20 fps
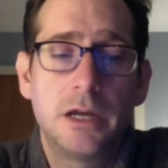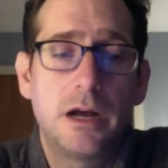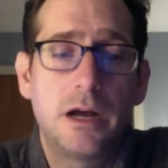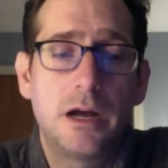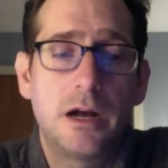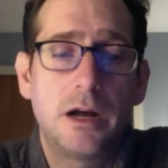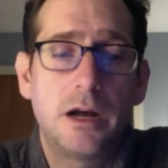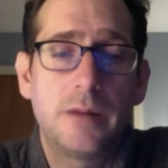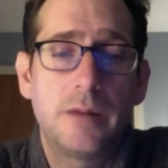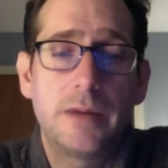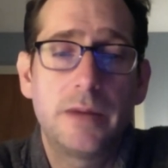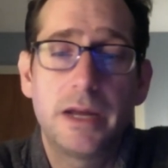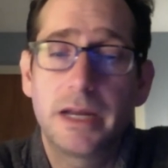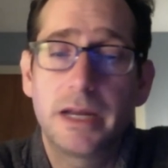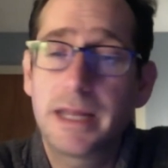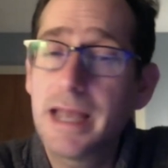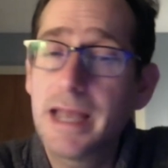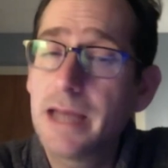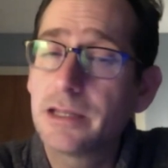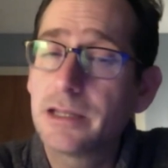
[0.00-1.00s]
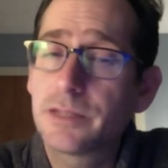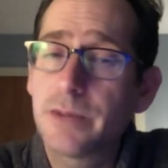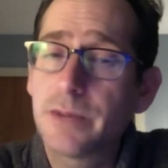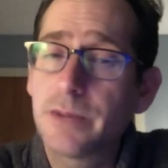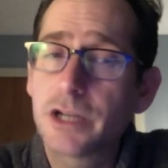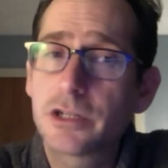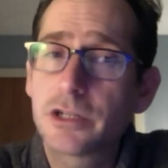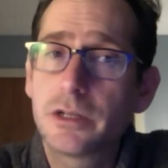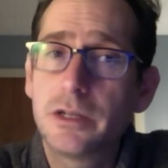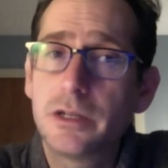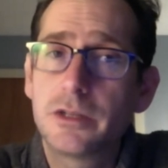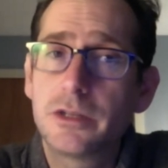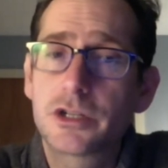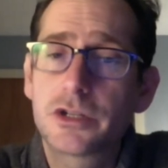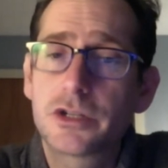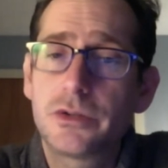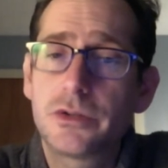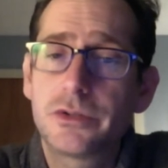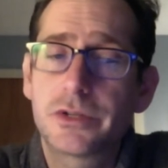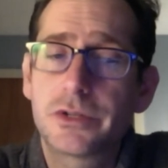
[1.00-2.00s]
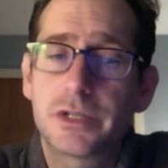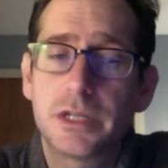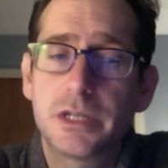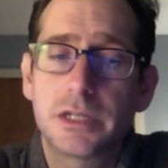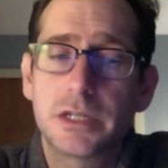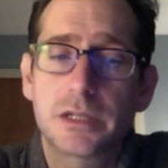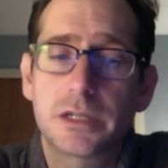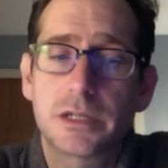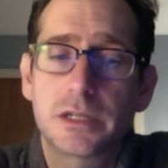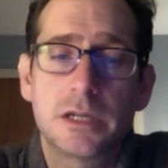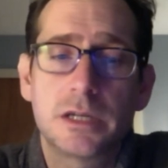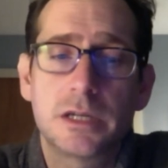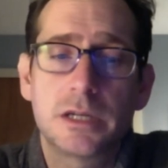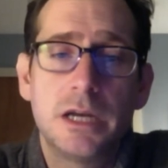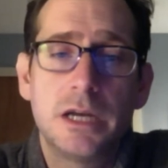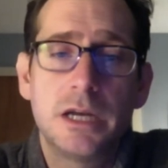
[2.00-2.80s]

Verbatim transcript: Um, and again, especially in the shoulder seasons,